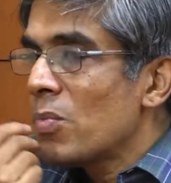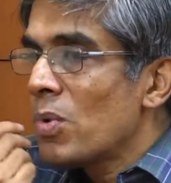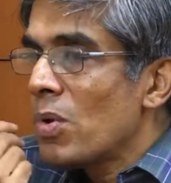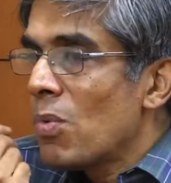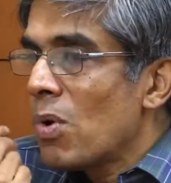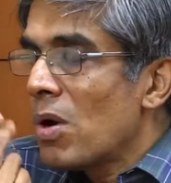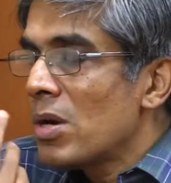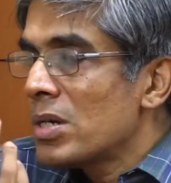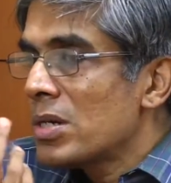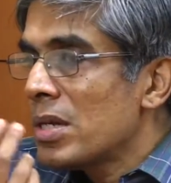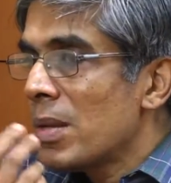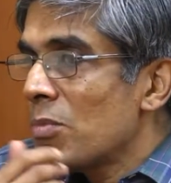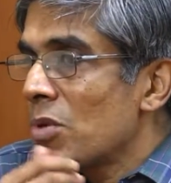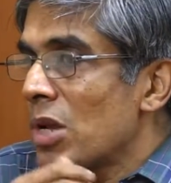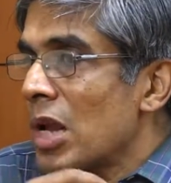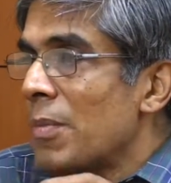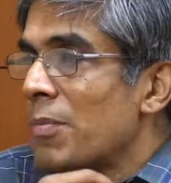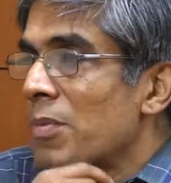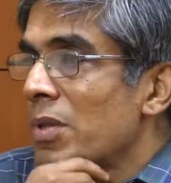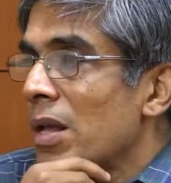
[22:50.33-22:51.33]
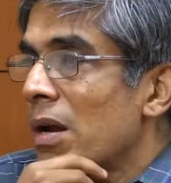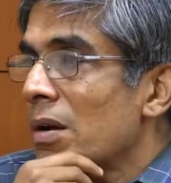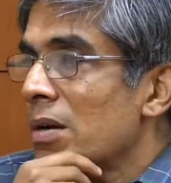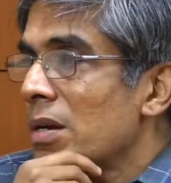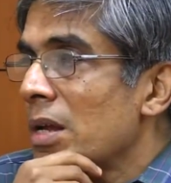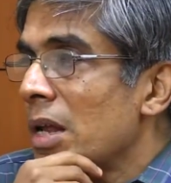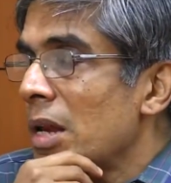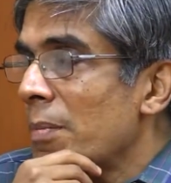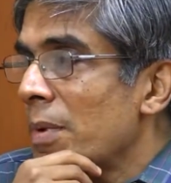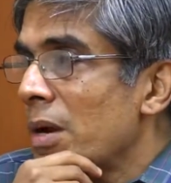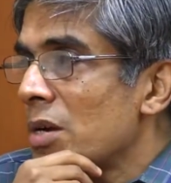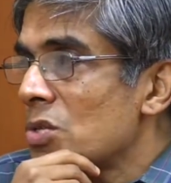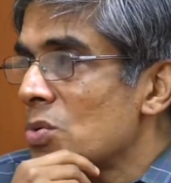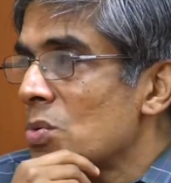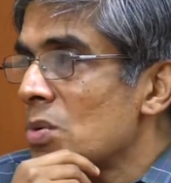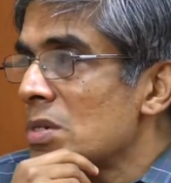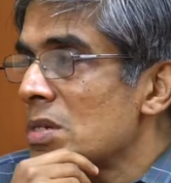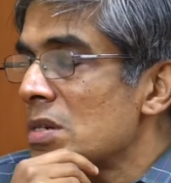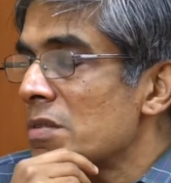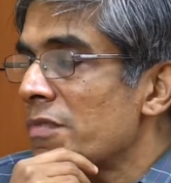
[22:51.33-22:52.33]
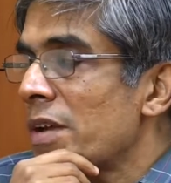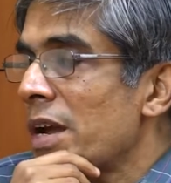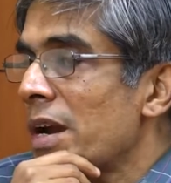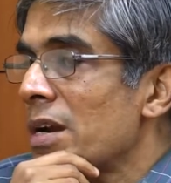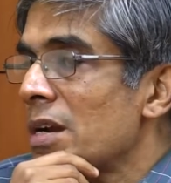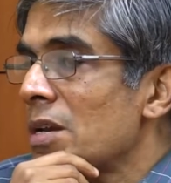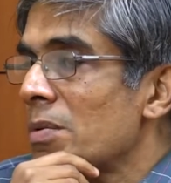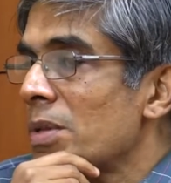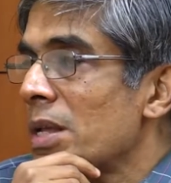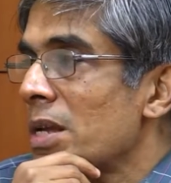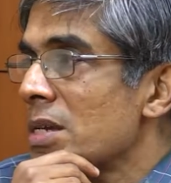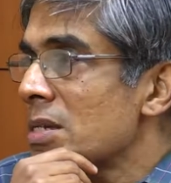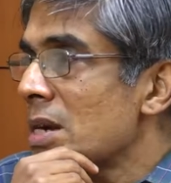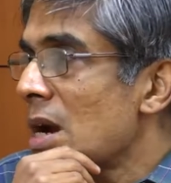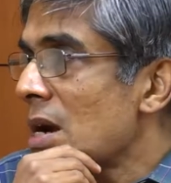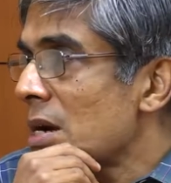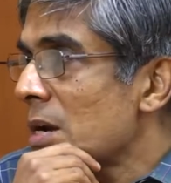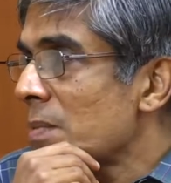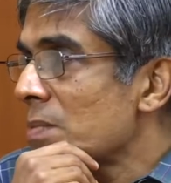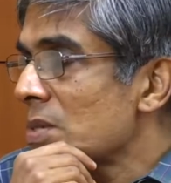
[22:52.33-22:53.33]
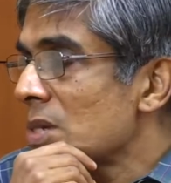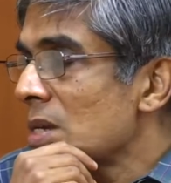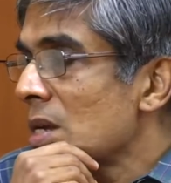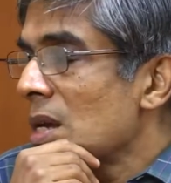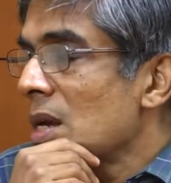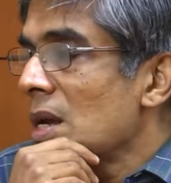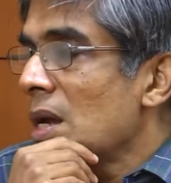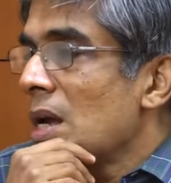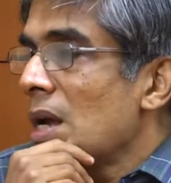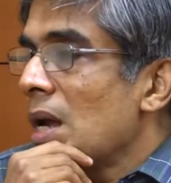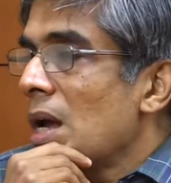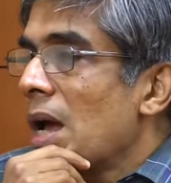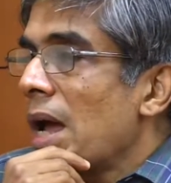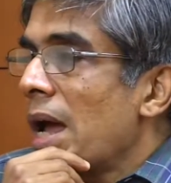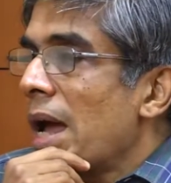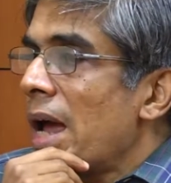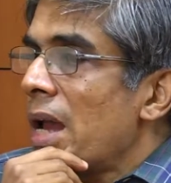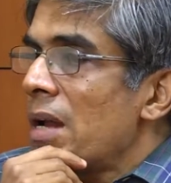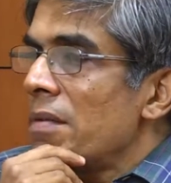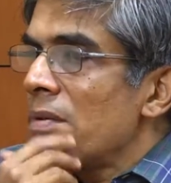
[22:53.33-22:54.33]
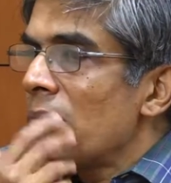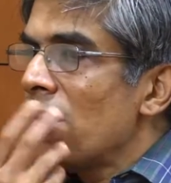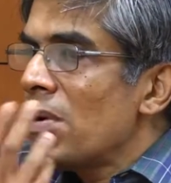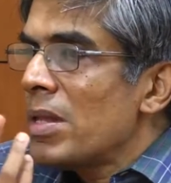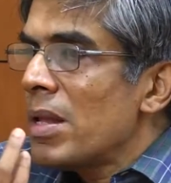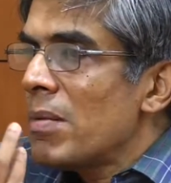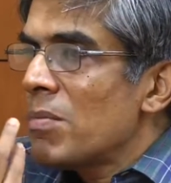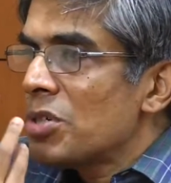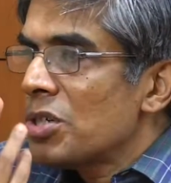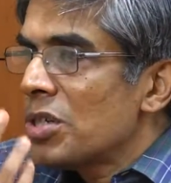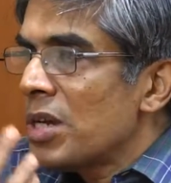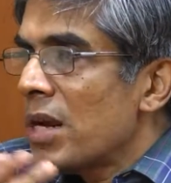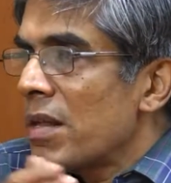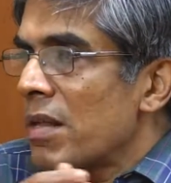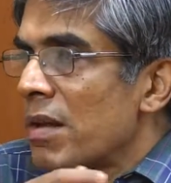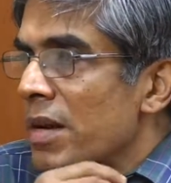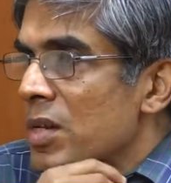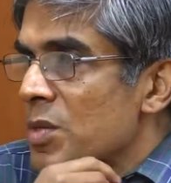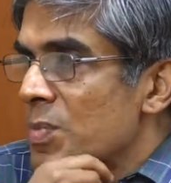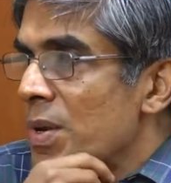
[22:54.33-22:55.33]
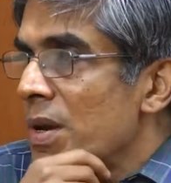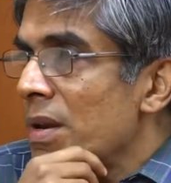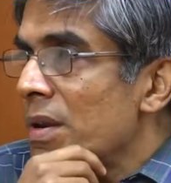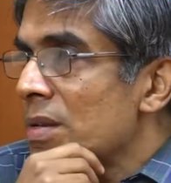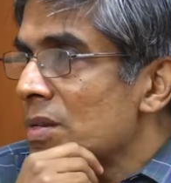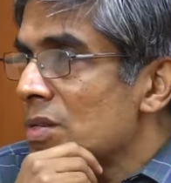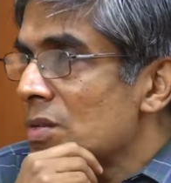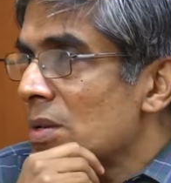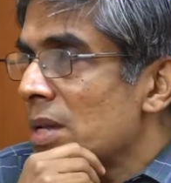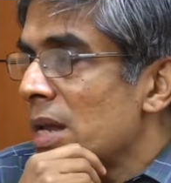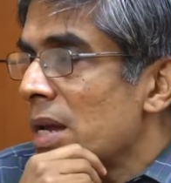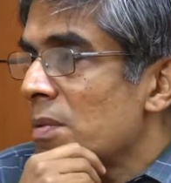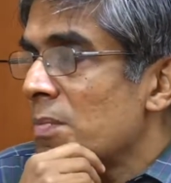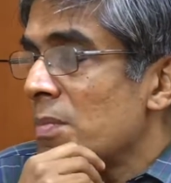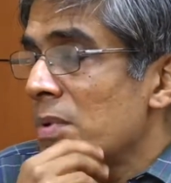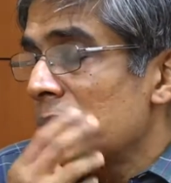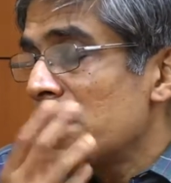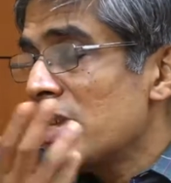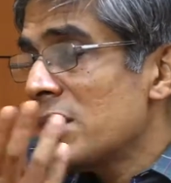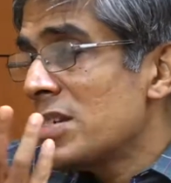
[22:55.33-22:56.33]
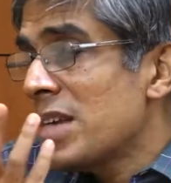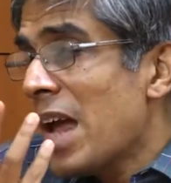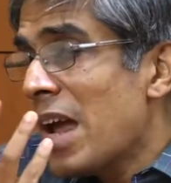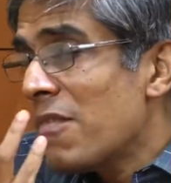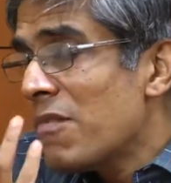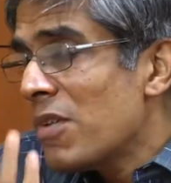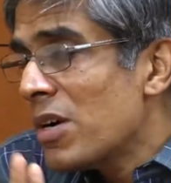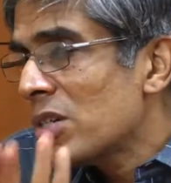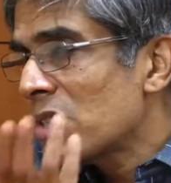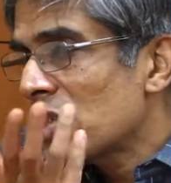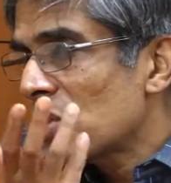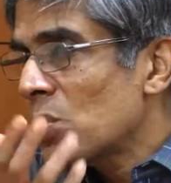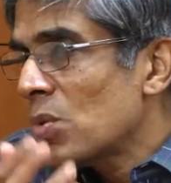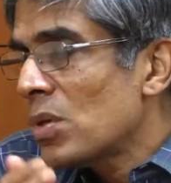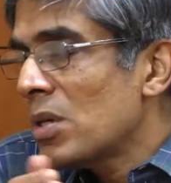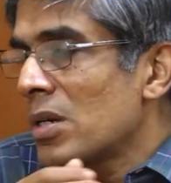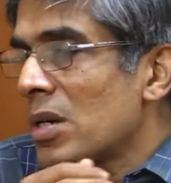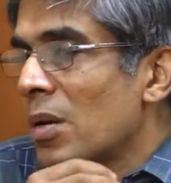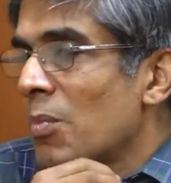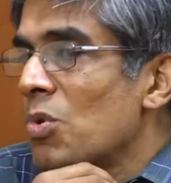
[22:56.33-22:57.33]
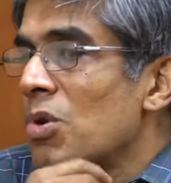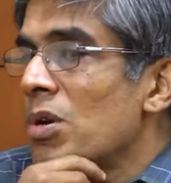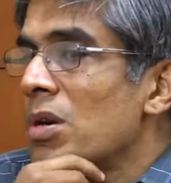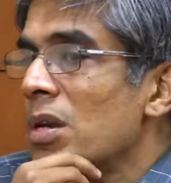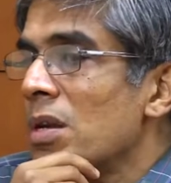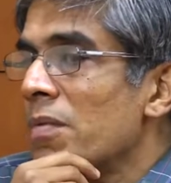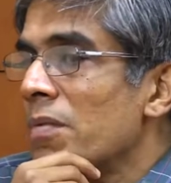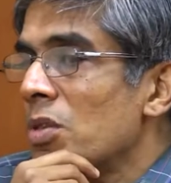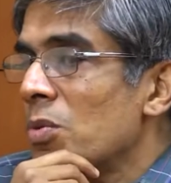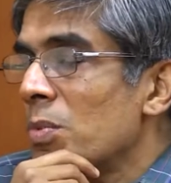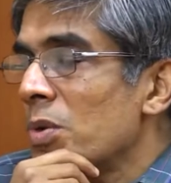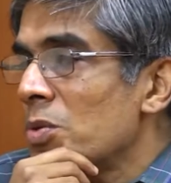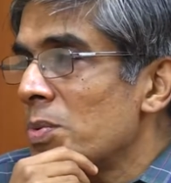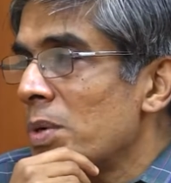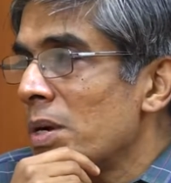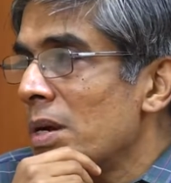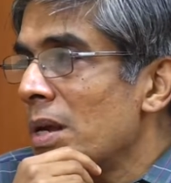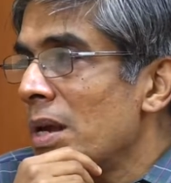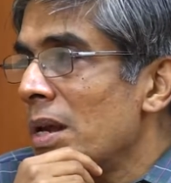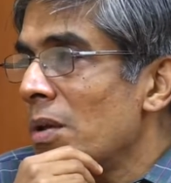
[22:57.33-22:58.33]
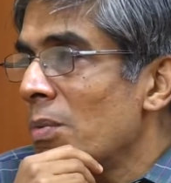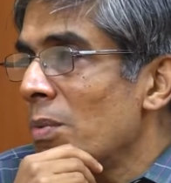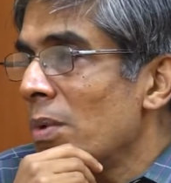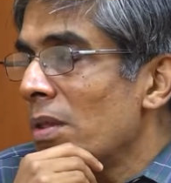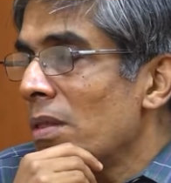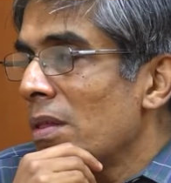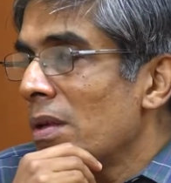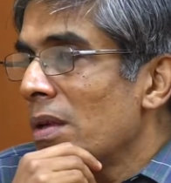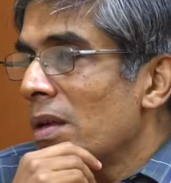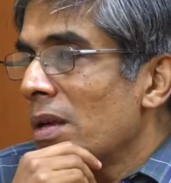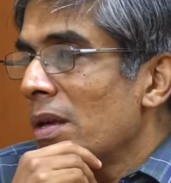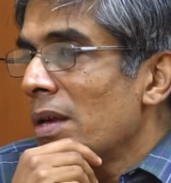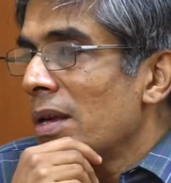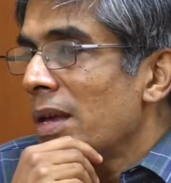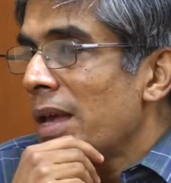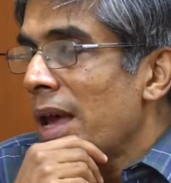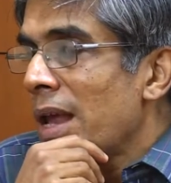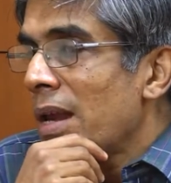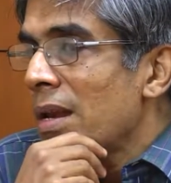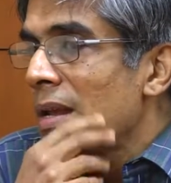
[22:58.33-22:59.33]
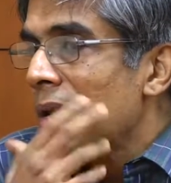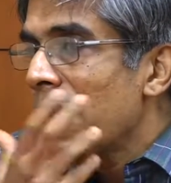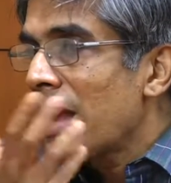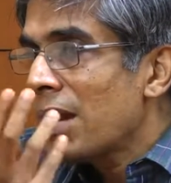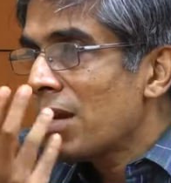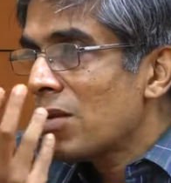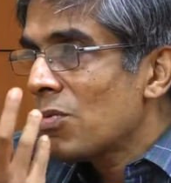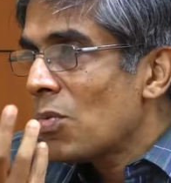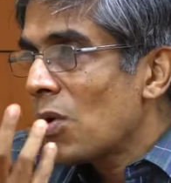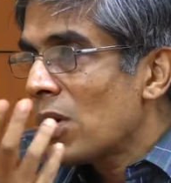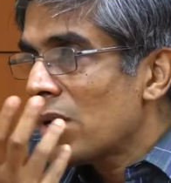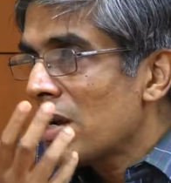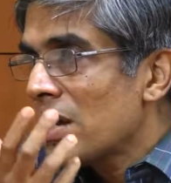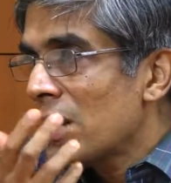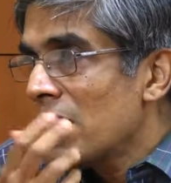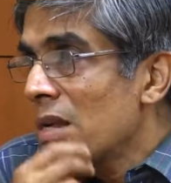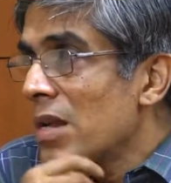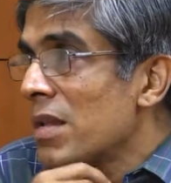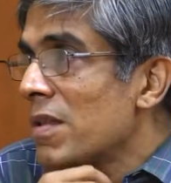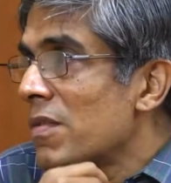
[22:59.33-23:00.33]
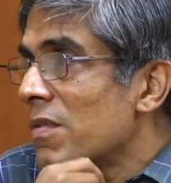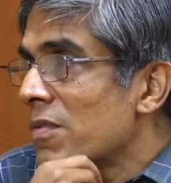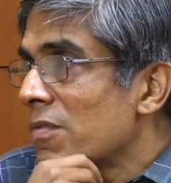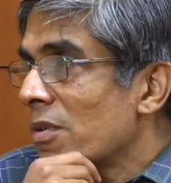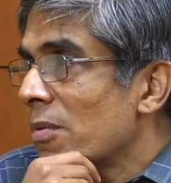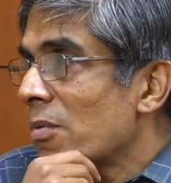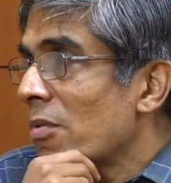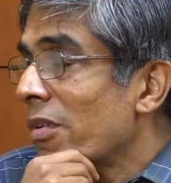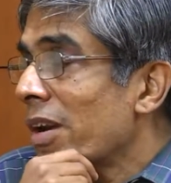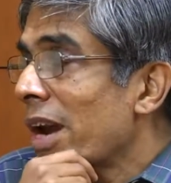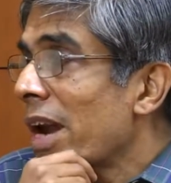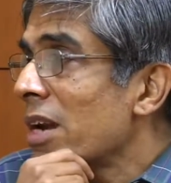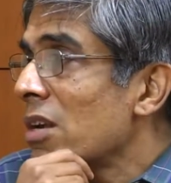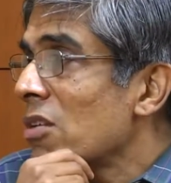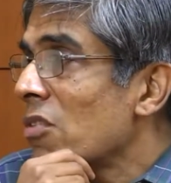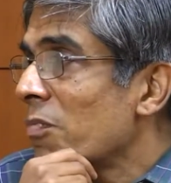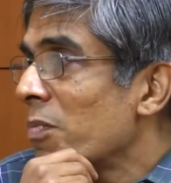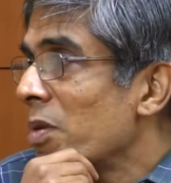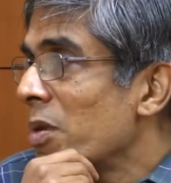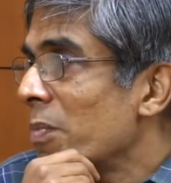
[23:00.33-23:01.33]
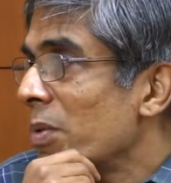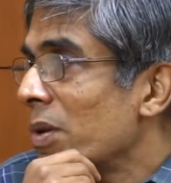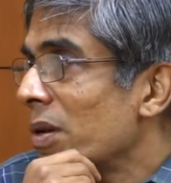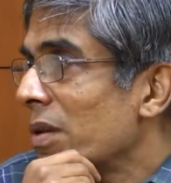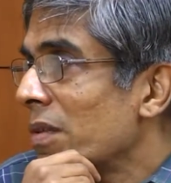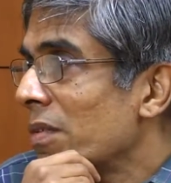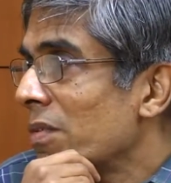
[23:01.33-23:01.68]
We want them to help our students and faculty with their startups, and we want them to share their experience so that this diverse student community with which we are dealing with can get what it needs from a variety of people.